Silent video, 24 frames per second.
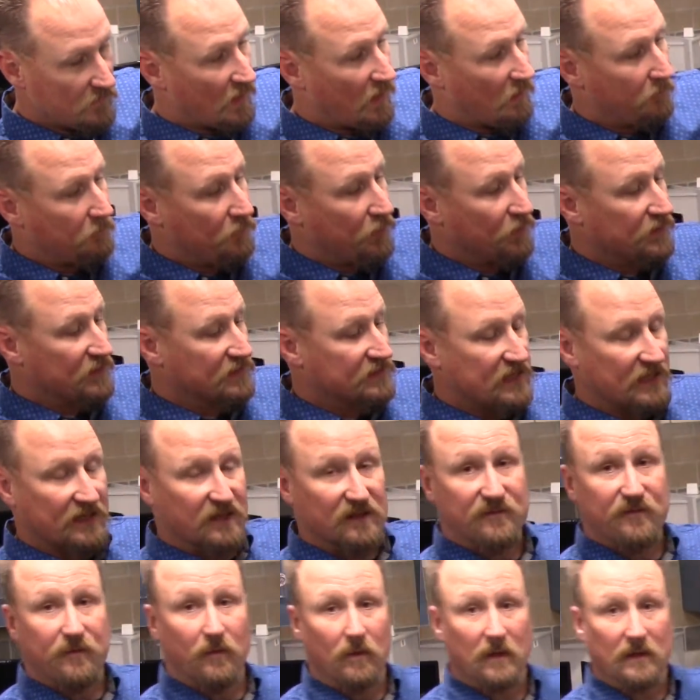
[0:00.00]
I'll put this at
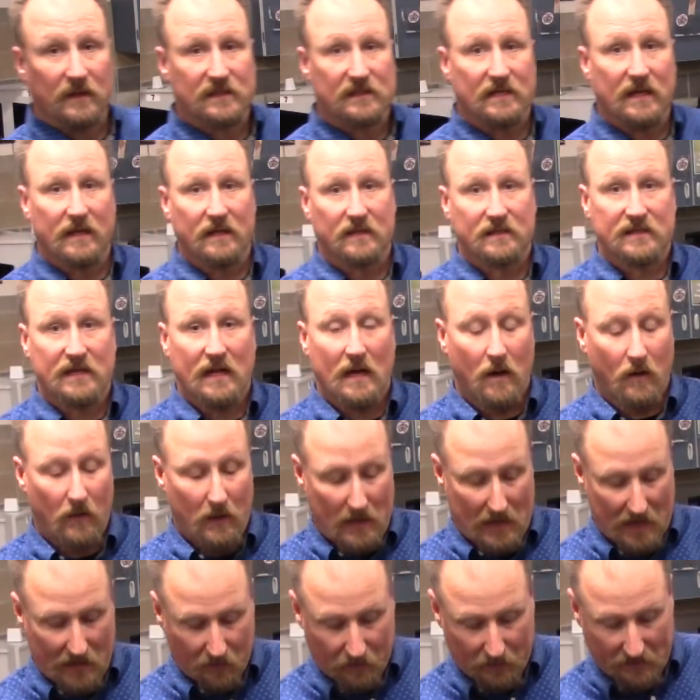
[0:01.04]
its full extent and see how
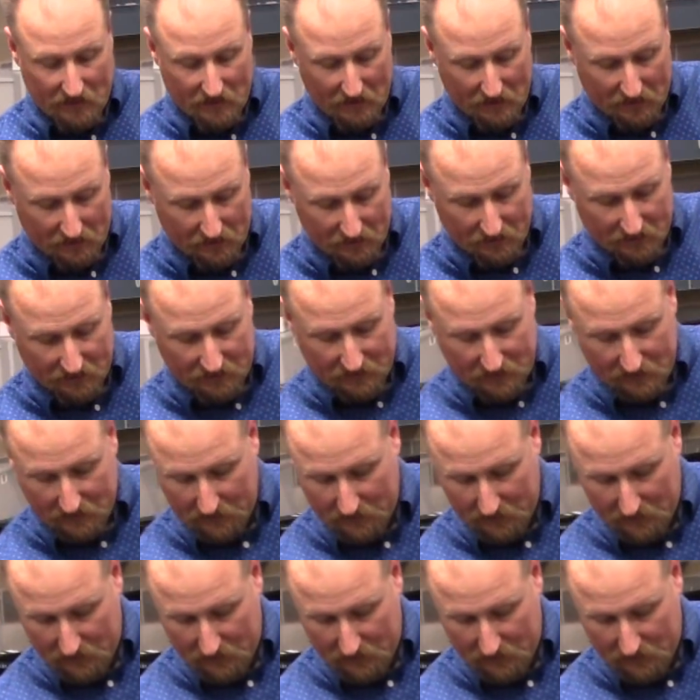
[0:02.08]
high we can get this.